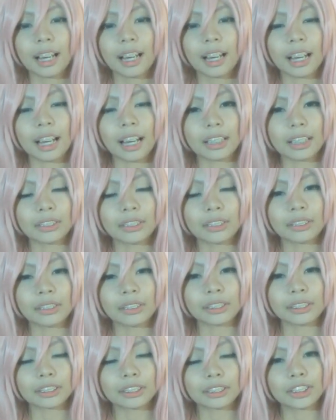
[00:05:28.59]
I do a
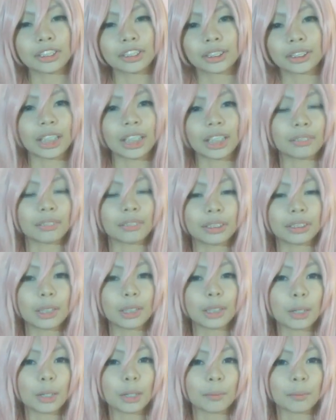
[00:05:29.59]
little chit chat with
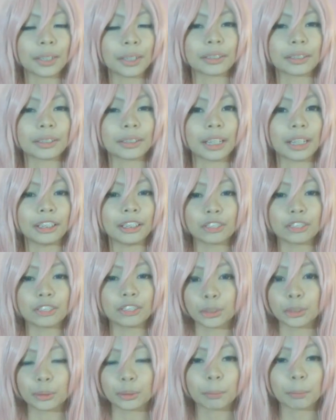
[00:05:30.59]
them and I
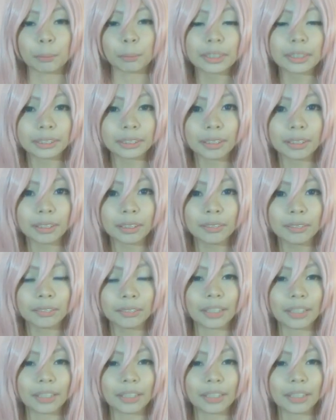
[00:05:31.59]
introduce myself.